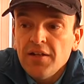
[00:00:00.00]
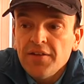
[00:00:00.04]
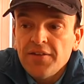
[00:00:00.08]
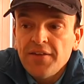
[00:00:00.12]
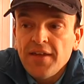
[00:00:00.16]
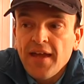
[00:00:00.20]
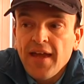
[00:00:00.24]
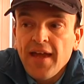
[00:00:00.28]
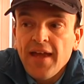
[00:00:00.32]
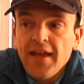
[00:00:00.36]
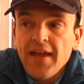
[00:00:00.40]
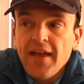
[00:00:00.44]

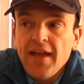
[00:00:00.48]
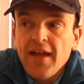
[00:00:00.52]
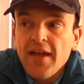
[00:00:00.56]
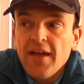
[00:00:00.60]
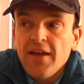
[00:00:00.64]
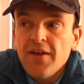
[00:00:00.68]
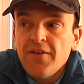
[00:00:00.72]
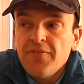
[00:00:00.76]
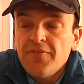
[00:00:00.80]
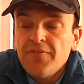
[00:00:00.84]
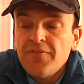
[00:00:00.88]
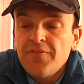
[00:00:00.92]
They
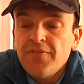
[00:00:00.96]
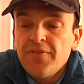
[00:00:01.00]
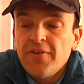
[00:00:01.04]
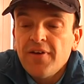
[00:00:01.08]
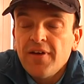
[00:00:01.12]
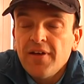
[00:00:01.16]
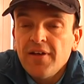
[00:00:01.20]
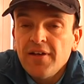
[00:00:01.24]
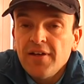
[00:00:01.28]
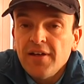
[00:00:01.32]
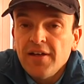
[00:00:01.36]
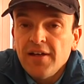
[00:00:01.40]
have
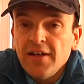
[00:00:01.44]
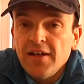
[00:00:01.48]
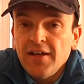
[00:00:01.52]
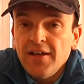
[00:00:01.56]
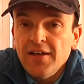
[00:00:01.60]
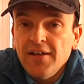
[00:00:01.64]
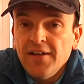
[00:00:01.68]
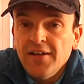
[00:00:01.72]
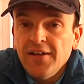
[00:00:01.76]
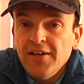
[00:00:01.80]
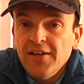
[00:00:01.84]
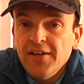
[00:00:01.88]

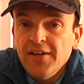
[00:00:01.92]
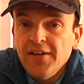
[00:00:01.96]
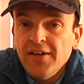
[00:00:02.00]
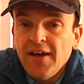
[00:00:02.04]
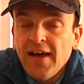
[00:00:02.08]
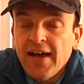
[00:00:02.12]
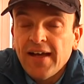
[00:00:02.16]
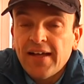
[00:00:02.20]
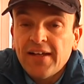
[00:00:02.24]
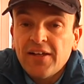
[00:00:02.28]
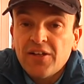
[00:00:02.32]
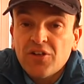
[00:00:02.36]

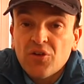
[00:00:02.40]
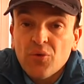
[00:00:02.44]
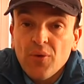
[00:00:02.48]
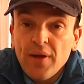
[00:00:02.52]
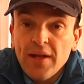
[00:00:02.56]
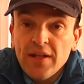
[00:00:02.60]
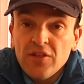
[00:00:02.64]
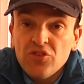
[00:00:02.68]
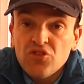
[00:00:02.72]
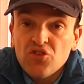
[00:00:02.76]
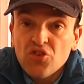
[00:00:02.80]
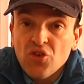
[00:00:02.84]
a
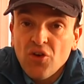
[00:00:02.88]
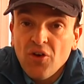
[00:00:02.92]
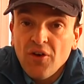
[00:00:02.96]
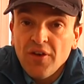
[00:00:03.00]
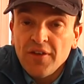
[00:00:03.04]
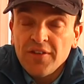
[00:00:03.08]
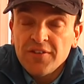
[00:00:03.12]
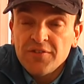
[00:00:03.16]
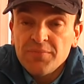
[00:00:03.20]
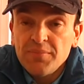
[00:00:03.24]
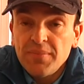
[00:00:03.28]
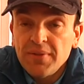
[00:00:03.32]
great
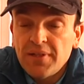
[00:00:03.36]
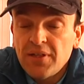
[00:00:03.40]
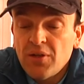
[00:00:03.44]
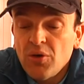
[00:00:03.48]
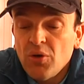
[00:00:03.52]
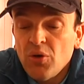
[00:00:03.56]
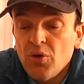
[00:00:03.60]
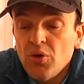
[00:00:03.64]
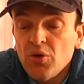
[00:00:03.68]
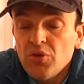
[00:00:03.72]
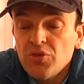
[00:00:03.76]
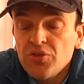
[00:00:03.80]
choice,
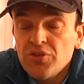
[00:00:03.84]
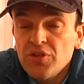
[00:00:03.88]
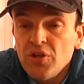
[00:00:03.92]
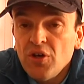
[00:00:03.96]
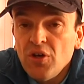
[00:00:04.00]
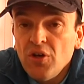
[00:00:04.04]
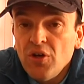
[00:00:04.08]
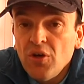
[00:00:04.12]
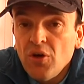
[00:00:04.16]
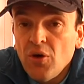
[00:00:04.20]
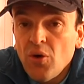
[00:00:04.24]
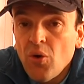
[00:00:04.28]
because
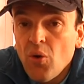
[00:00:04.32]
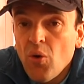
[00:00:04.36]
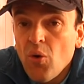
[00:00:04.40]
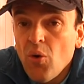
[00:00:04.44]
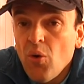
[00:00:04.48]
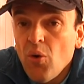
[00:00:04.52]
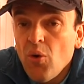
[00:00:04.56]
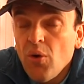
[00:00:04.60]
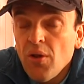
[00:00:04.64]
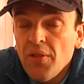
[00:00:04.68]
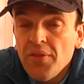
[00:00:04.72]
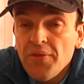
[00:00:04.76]

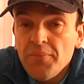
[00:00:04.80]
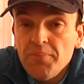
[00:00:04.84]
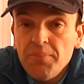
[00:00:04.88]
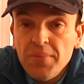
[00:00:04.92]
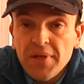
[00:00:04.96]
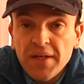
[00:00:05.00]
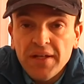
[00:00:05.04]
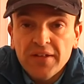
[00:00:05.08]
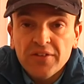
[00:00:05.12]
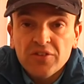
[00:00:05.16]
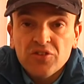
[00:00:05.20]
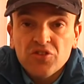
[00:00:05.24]
all the
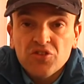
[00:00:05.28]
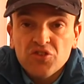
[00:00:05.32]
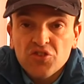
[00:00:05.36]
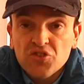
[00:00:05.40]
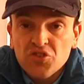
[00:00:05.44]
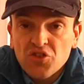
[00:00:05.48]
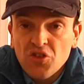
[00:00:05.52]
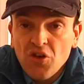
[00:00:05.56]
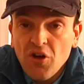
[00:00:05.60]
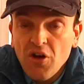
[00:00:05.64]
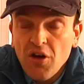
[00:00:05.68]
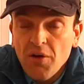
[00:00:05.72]
biggest
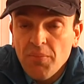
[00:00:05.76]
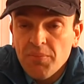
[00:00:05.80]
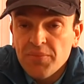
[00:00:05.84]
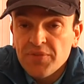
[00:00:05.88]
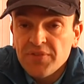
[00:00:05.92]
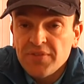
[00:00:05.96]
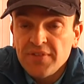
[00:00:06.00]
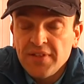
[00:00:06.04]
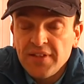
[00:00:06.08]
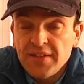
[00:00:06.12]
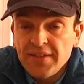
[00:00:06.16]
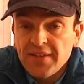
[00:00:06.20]

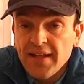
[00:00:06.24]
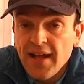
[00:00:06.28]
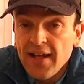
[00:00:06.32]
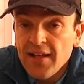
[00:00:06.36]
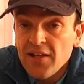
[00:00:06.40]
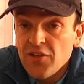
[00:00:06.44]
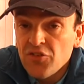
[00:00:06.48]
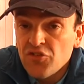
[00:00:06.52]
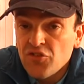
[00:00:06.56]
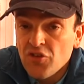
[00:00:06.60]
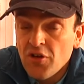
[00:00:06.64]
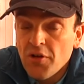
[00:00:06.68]
shops, the
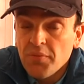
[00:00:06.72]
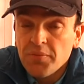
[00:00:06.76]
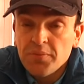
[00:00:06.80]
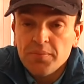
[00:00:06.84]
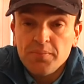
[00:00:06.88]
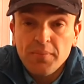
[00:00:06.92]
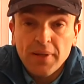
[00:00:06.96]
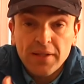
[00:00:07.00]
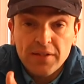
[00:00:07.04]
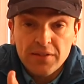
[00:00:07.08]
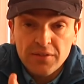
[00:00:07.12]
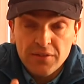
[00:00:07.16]
Italian shops,
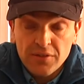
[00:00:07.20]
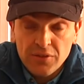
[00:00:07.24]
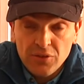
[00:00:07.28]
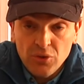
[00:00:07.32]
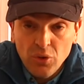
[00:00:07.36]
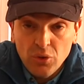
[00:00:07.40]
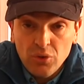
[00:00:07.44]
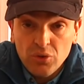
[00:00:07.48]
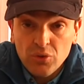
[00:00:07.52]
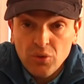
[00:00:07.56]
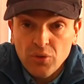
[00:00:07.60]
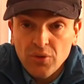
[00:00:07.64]
but
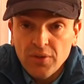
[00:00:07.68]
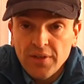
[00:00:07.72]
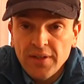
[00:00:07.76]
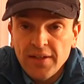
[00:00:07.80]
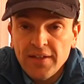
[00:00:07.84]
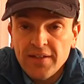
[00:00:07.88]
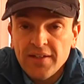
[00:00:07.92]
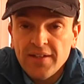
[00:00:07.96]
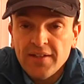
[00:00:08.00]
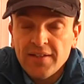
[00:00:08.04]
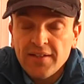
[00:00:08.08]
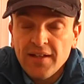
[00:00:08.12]
not
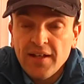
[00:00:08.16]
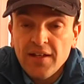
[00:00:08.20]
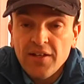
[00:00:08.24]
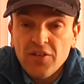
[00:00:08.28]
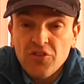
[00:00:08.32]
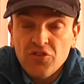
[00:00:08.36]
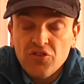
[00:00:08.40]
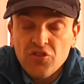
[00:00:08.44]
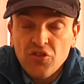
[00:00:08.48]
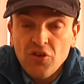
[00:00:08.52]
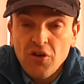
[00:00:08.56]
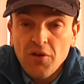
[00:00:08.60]
only the
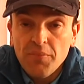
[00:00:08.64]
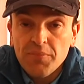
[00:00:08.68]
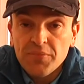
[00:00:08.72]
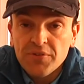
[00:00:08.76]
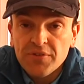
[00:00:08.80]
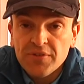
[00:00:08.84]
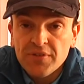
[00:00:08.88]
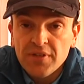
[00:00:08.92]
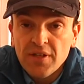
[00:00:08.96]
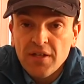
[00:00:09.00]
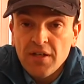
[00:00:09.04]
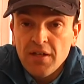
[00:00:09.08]
Italian
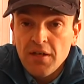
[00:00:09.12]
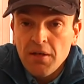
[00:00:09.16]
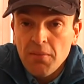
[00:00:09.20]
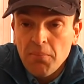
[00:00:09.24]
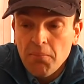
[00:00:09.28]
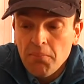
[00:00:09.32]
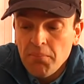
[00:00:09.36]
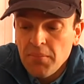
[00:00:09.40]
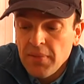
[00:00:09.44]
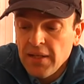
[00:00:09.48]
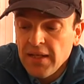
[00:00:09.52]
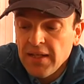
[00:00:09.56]
shops,
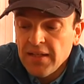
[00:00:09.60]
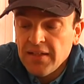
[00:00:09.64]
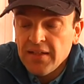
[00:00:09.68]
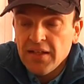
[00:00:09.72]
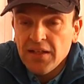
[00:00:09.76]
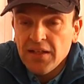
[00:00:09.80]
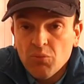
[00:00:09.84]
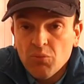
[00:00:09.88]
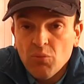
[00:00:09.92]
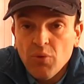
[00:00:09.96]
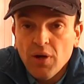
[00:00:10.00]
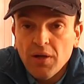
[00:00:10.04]
meet
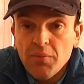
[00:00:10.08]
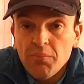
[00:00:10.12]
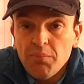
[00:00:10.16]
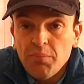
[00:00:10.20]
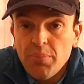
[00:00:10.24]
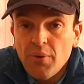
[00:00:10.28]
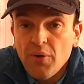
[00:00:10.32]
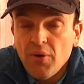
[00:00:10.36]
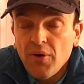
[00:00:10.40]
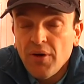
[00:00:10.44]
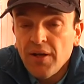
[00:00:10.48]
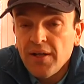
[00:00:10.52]
one
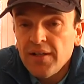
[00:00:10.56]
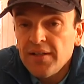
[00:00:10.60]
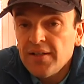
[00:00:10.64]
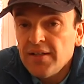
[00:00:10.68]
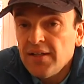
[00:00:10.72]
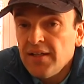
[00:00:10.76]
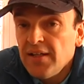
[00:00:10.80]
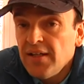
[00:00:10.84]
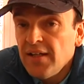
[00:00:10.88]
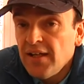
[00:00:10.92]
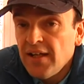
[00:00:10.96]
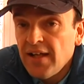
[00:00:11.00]
point,
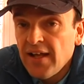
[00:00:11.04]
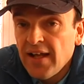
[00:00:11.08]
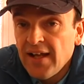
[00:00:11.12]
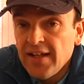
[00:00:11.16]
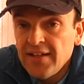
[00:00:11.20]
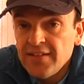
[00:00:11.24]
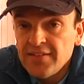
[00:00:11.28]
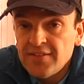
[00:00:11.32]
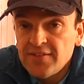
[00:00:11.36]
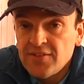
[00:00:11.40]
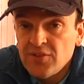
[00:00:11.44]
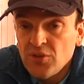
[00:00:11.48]

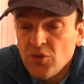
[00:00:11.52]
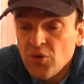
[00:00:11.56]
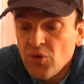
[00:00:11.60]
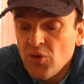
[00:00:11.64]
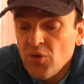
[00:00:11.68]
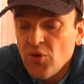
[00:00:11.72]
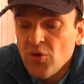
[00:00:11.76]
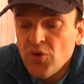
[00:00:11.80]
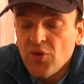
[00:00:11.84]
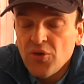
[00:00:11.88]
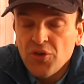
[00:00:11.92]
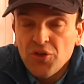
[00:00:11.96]
and
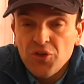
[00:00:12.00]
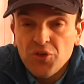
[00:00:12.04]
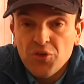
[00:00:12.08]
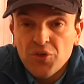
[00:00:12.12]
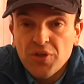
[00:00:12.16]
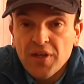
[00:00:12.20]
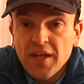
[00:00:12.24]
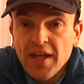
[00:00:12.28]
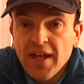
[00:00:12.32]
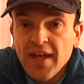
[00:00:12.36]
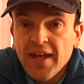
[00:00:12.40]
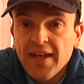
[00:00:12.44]
so you
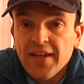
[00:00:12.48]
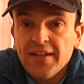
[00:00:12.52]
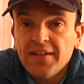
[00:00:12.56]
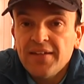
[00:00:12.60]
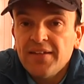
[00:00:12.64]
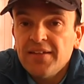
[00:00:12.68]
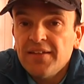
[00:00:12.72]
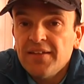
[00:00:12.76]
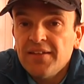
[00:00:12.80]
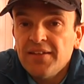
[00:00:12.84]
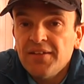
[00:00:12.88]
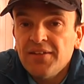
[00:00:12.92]

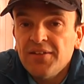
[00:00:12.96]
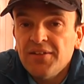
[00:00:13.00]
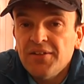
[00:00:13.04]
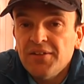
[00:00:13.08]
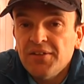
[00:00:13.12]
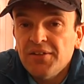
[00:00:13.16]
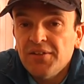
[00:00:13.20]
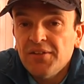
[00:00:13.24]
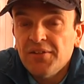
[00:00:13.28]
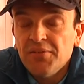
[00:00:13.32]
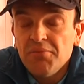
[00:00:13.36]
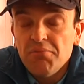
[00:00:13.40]
can
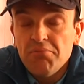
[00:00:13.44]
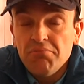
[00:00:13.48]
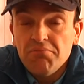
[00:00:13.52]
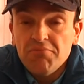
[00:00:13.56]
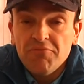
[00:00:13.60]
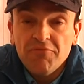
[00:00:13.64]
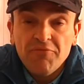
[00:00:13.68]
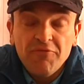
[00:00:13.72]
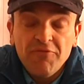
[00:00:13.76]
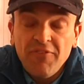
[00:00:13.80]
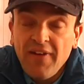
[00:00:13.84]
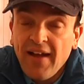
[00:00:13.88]

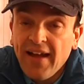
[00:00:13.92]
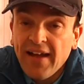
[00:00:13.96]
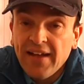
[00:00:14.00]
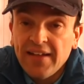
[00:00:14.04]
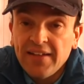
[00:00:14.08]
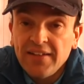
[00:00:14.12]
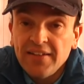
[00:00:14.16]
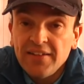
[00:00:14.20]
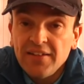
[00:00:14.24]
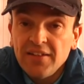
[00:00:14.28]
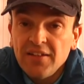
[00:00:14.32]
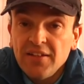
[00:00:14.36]

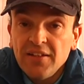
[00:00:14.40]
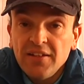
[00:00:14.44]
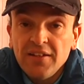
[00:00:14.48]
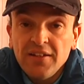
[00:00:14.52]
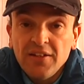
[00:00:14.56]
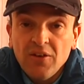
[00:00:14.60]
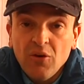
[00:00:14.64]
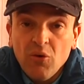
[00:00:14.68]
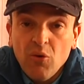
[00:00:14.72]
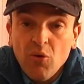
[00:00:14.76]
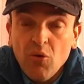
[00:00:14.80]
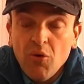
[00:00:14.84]
find
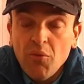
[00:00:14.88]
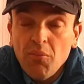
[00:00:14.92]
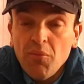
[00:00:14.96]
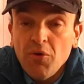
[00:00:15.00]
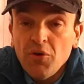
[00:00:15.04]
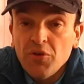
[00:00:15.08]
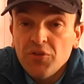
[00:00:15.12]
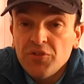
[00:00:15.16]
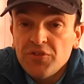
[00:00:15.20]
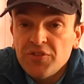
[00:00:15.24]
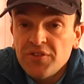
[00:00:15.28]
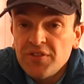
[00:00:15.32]

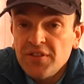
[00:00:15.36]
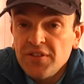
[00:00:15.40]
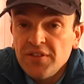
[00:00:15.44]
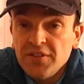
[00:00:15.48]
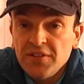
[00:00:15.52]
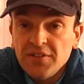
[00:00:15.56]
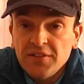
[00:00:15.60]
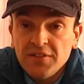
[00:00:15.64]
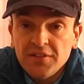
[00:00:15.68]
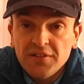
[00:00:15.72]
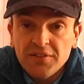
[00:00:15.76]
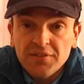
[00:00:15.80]
almost
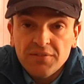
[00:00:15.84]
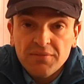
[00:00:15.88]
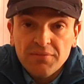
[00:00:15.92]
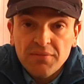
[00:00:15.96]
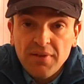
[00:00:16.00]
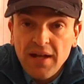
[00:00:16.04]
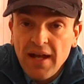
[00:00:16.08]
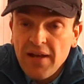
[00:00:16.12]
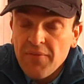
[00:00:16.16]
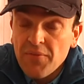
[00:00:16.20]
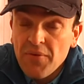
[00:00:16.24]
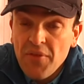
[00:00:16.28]

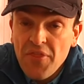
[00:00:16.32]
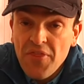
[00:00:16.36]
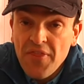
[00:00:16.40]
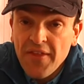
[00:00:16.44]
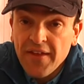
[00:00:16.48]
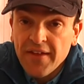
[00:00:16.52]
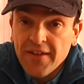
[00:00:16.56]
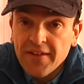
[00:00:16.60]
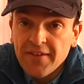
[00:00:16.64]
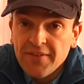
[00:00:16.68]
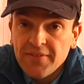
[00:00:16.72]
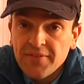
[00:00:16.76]

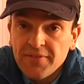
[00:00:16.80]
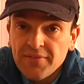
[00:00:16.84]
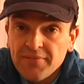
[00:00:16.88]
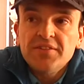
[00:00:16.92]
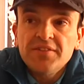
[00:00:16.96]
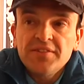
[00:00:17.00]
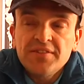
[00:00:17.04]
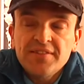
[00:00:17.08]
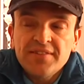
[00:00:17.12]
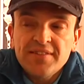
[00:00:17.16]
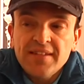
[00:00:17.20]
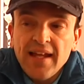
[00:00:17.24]
everything.
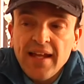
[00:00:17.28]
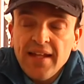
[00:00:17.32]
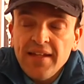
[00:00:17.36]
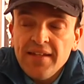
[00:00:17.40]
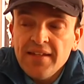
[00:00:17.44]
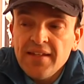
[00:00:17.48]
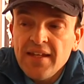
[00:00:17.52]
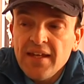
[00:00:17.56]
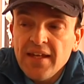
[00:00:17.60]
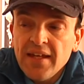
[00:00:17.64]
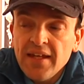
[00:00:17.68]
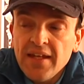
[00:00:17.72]

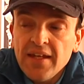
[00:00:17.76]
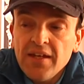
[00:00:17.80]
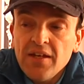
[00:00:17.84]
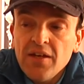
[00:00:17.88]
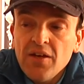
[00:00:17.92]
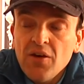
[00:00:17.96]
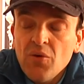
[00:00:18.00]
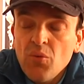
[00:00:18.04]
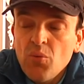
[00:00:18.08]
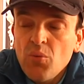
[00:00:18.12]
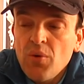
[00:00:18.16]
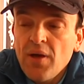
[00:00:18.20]
Sunday
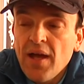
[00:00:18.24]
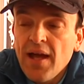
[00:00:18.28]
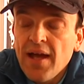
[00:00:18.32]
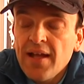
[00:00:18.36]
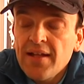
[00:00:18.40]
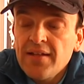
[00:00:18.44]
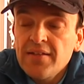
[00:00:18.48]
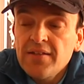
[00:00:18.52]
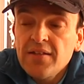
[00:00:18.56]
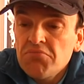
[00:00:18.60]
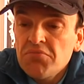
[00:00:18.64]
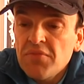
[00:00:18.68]
we
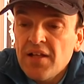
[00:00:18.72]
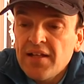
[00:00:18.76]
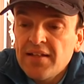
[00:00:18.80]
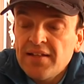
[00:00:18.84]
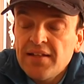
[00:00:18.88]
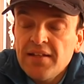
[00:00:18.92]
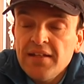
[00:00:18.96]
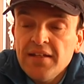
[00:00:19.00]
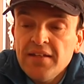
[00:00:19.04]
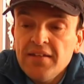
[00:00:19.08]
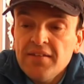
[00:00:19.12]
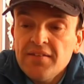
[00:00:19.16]
had
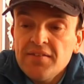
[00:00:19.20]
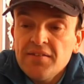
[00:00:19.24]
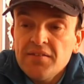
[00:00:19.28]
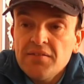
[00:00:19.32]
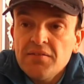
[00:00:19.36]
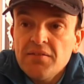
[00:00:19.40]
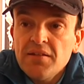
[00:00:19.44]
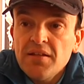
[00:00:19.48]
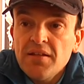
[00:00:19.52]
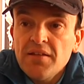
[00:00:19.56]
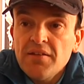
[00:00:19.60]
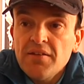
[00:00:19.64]
at least
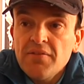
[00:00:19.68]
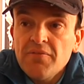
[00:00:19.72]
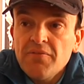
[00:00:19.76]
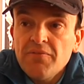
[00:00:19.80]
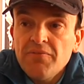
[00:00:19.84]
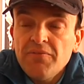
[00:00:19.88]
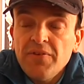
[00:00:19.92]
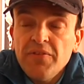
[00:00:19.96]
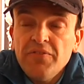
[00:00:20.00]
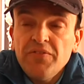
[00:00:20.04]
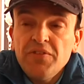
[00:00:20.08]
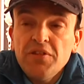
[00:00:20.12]

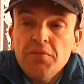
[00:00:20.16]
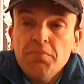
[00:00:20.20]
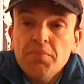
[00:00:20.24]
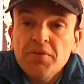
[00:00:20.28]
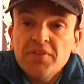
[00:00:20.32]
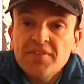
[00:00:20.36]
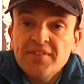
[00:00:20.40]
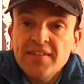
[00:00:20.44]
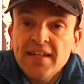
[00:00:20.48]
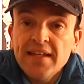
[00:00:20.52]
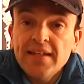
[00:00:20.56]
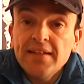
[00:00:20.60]

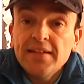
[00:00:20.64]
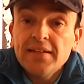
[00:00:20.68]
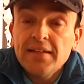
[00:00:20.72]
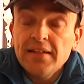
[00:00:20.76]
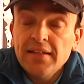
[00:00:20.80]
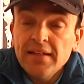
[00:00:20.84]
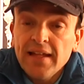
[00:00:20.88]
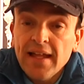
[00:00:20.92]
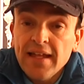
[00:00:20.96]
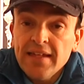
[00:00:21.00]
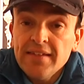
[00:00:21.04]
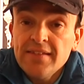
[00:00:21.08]
50%
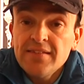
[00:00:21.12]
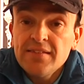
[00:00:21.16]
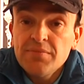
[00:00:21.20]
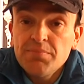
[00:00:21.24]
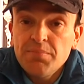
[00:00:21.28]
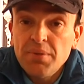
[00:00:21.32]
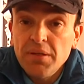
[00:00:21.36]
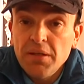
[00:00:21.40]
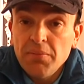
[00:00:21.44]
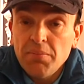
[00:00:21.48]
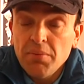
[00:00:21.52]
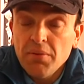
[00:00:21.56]
less
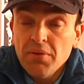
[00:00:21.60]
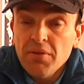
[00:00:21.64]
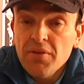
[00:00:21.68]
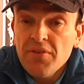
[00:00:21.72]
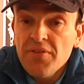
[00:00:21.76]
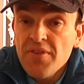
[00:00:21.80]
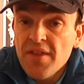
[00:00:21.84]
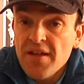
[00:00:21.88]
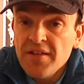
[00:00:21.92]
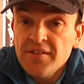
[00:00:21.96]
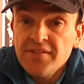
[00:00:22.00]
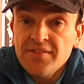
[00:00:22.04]
people
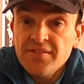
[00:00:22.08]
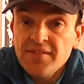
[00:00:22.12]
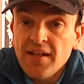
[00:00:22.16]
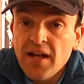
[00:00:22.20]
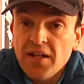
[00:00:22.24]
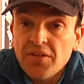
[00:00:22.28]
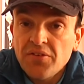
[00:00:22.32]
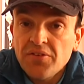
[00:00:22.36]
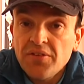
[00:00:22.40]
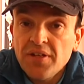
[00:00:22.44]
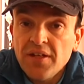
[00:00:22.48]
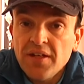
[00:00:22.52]
than
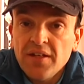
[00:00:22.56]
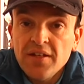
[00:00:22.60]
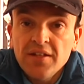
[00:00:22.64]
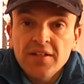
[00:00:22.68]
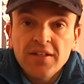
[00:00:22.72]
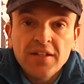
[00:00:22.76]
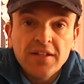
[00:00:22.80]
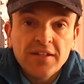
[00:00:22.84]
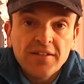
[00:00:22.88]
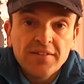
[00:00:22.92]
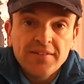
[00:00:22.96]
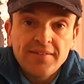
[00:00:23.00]
Saturday.
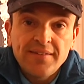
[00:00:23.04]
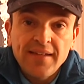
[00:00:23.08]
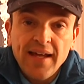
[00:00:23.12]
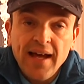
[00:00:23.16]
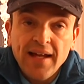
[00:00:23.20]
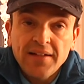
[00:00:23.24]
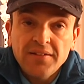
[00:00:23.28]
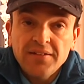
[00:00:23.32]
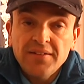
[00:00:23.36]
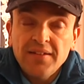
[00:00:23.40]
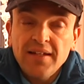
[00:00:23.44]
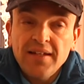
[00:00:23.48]

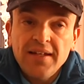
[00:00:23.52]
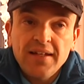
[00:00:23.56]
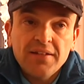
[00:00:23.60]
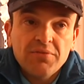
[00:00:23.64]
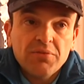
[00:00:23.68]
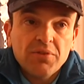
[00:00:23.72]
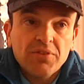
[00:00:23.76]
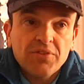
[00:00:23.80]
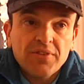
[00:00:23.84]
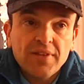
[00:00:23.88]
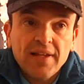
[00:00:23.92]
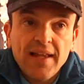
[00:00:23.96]
Saturday it
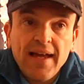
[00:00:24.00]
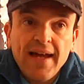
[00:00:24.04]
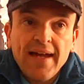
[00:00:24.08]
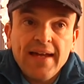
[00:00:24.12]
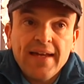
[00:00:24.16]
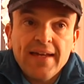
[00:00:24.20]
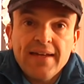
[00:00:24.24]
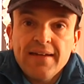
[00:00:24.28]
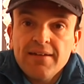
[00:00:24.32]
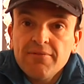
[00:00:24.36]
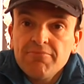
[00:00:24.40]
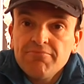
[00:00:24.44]
was
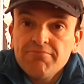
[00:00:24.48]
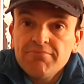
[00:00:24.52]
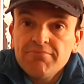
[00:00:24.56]
like